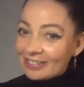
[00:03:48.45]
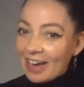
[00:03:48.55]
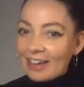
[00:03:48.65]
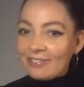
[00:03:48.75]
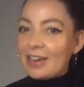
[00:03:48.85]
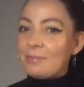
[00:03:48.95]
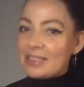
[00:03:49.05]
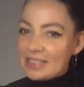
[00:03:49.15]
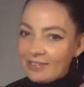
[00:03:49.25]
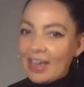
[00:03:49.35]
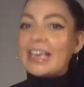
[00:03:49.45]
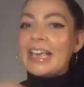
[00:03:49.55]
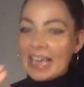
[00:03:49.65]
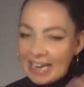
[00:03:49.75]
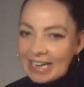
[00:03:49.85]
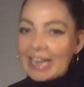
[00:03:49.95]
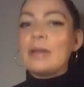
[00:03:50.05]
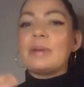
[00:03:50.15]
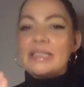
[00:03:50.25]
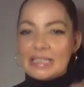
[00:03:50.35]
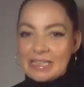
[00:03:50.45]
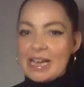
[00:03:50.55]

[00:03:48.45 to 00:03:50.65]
I find myself I can get a little bit